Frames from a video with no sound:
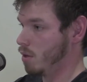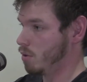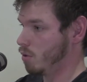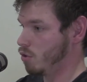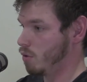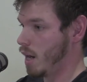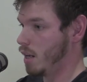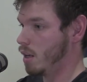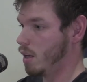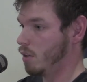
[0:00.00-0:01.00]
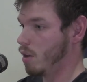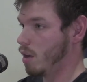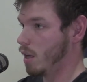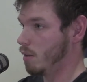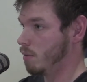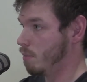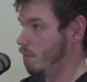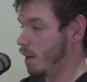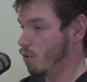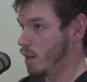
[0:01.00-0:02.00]
a personal trainer, I
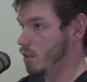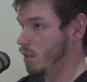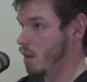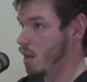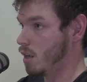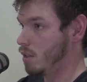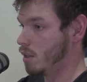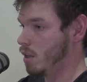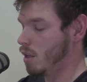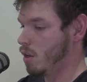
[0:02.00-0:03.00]
make resin art.